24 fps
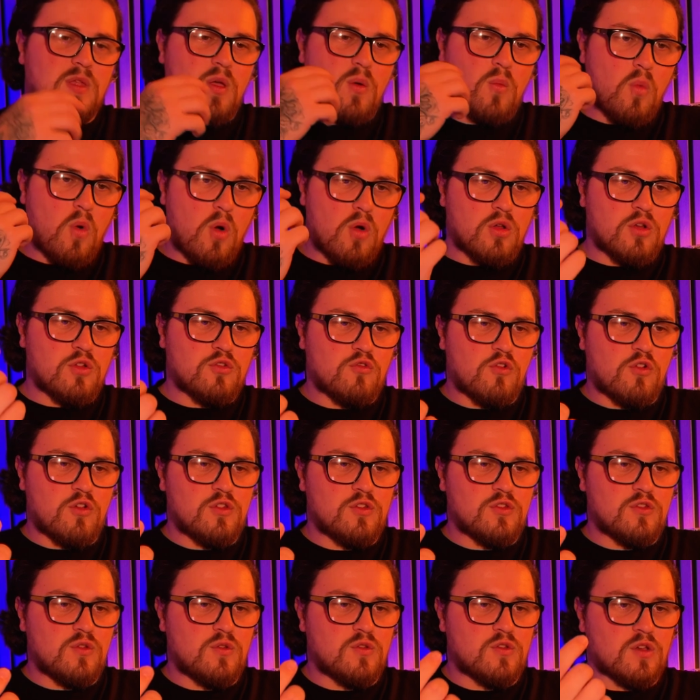What I'm going to try
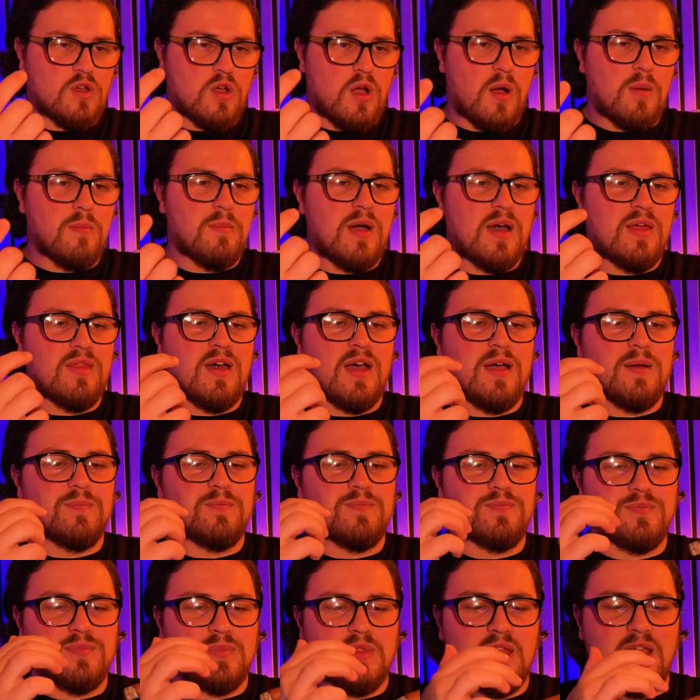and do to combat that
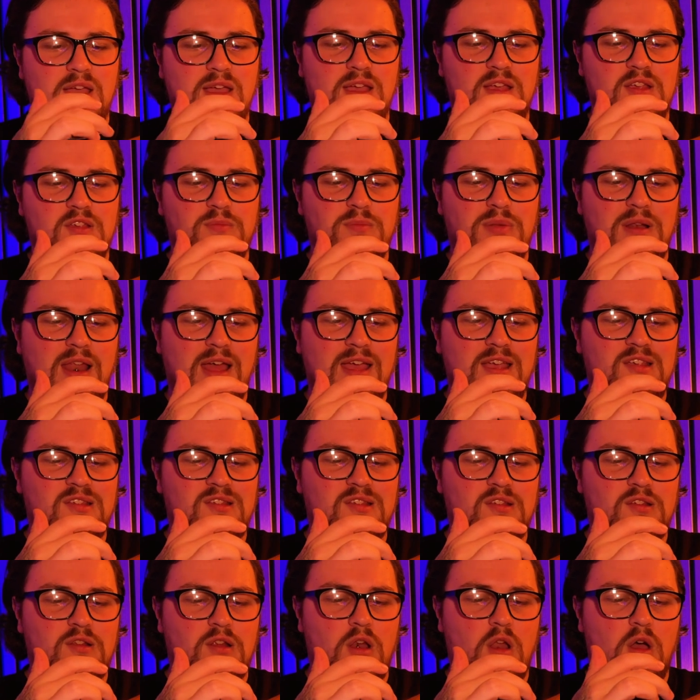is place
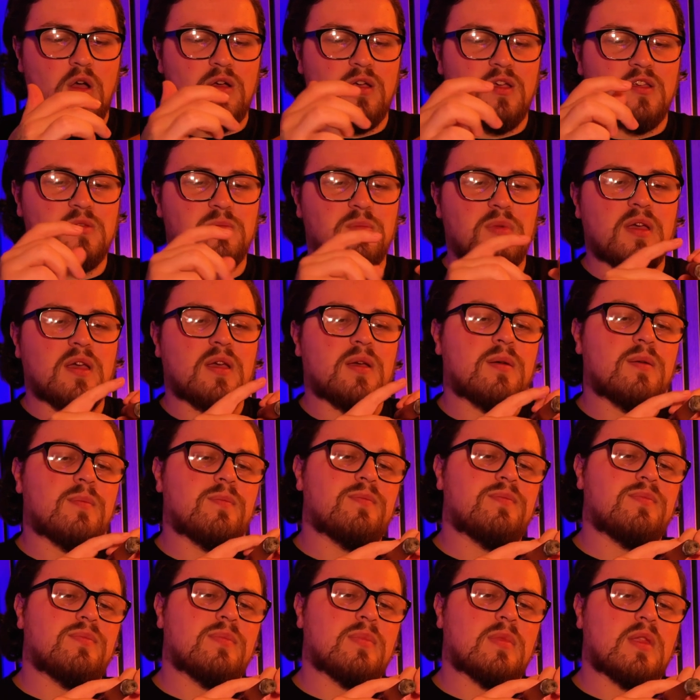this longest bit
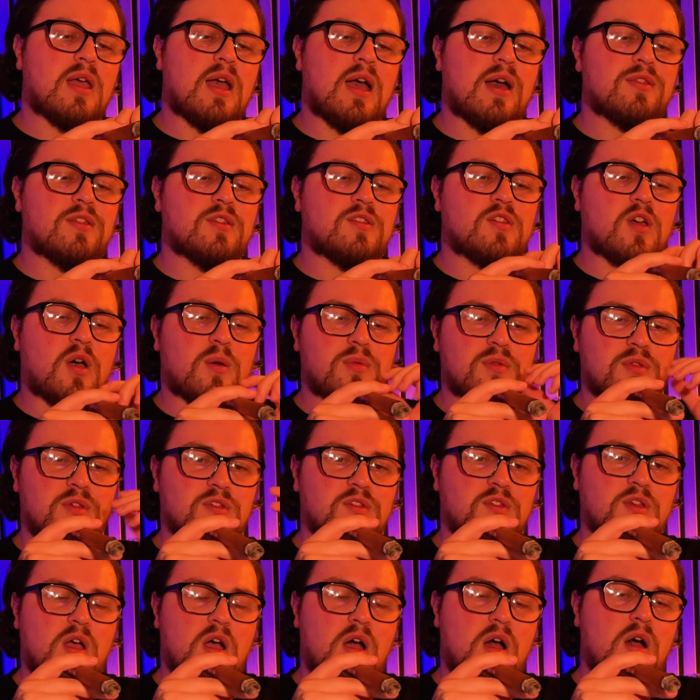at the top of the
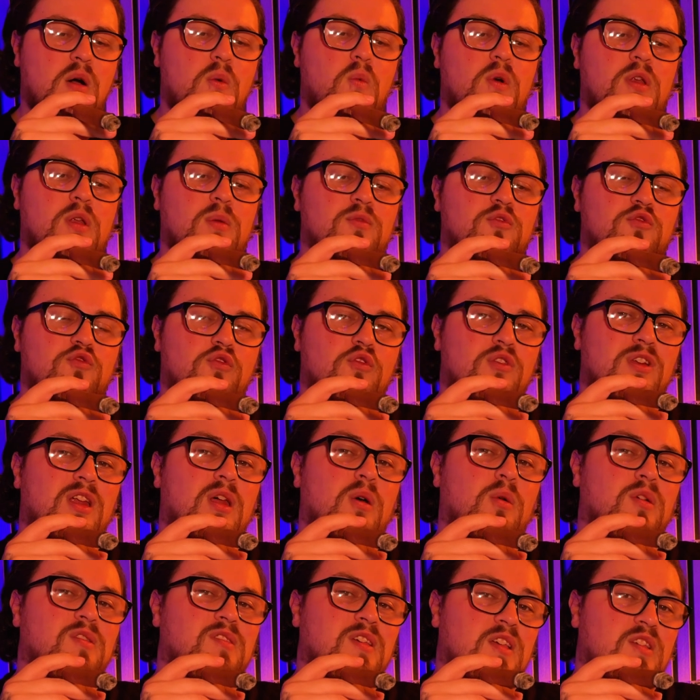cigar when I'm drawing, and
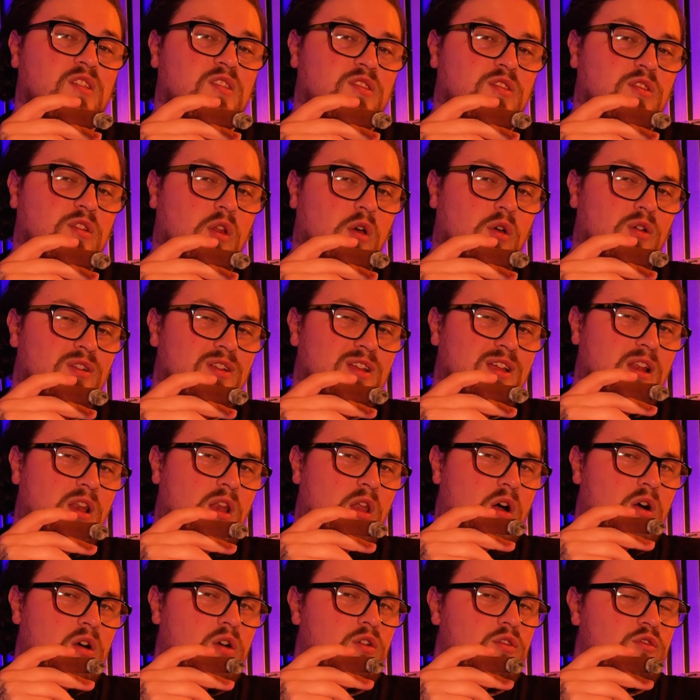I'm going to take slightly
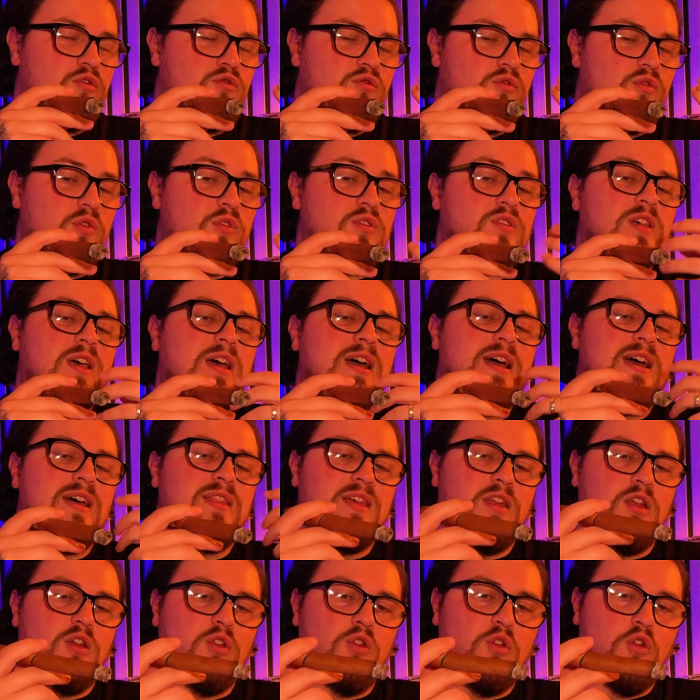longer draws
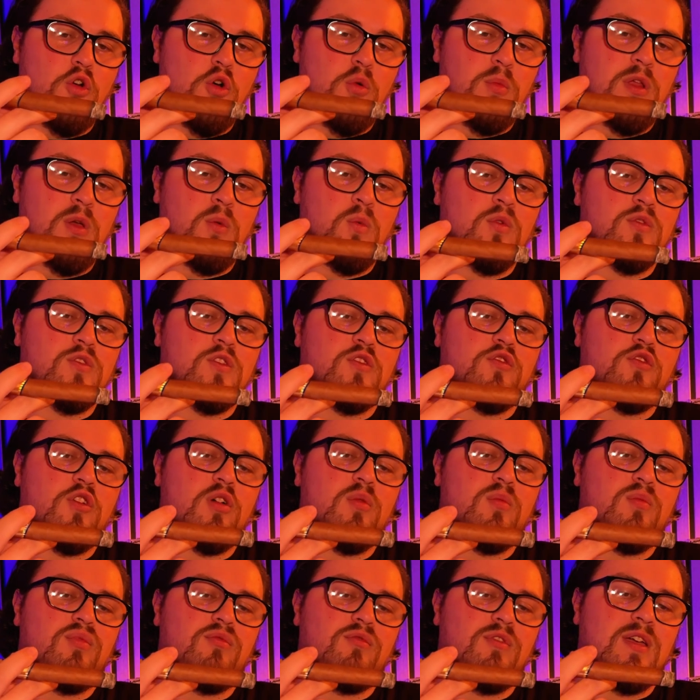than I normally would to try
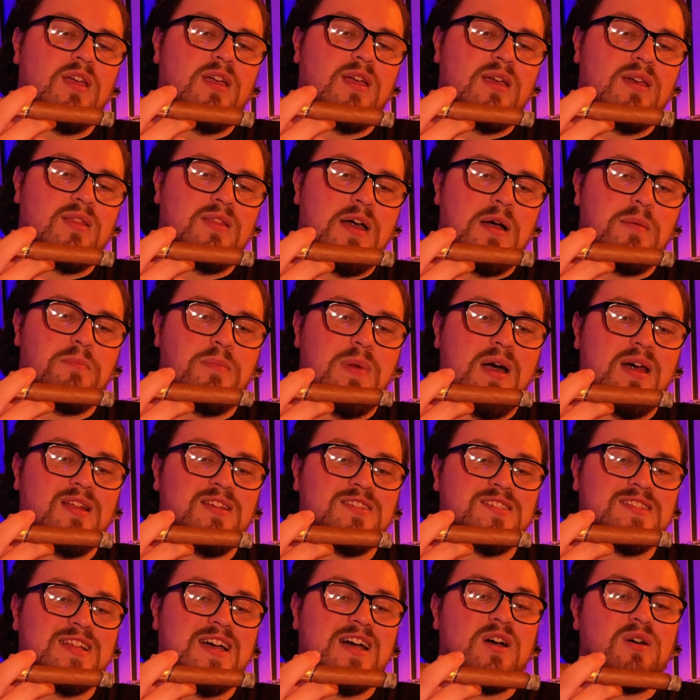and bring that
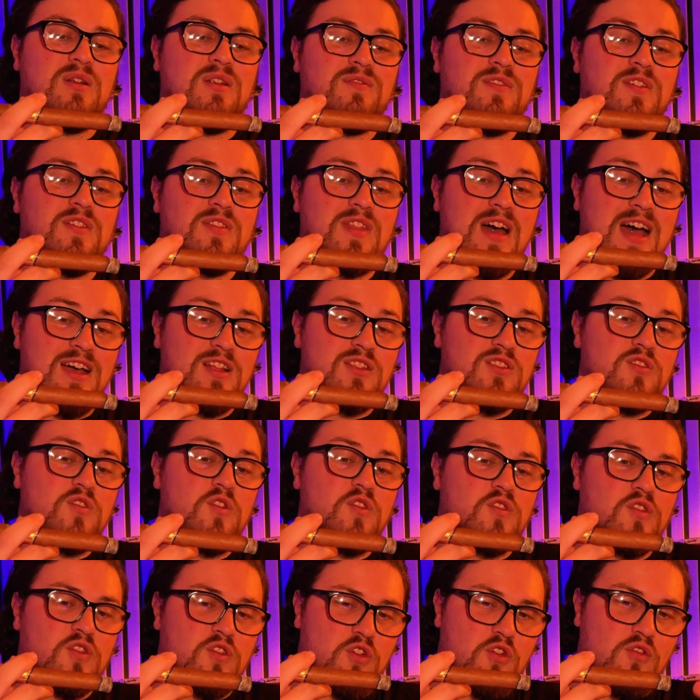balance down. If that
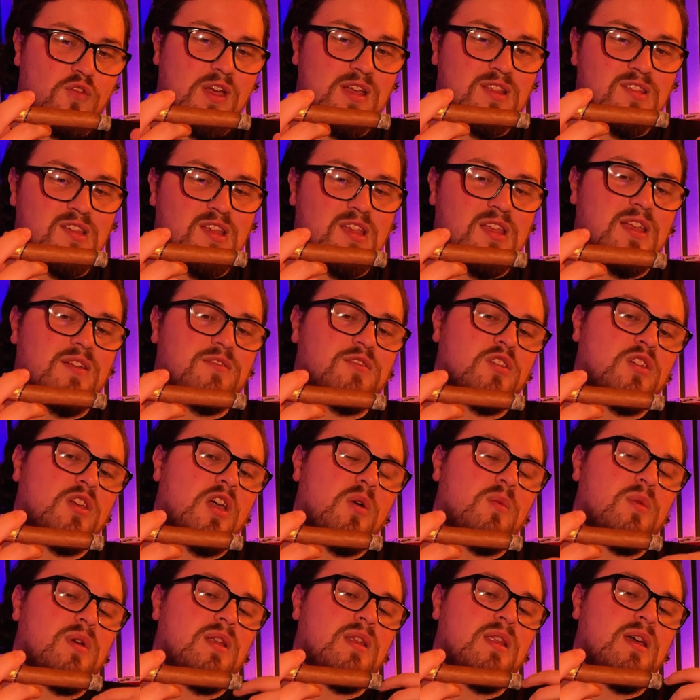doesn't correct it and you have to
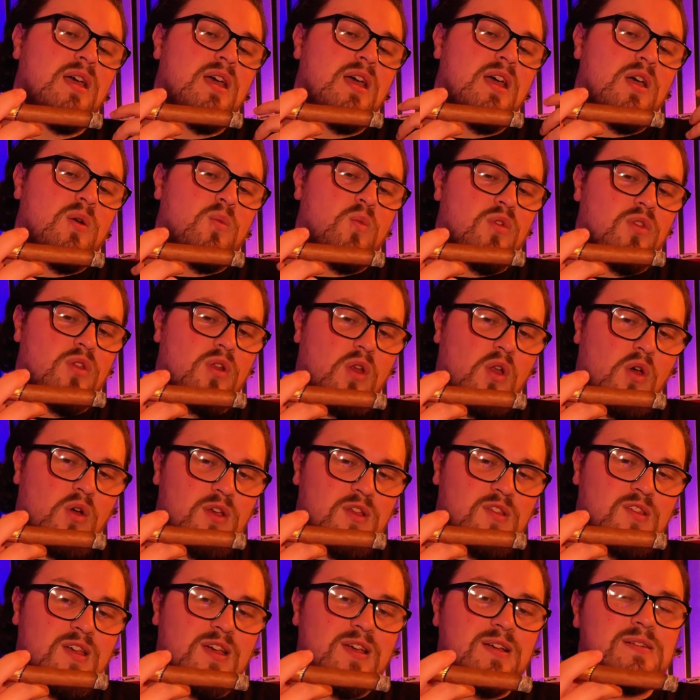go in with a
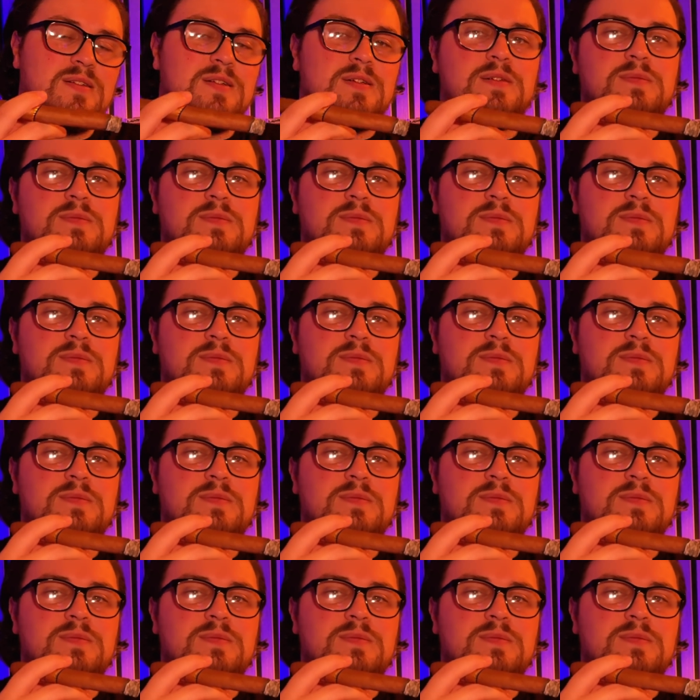lighter,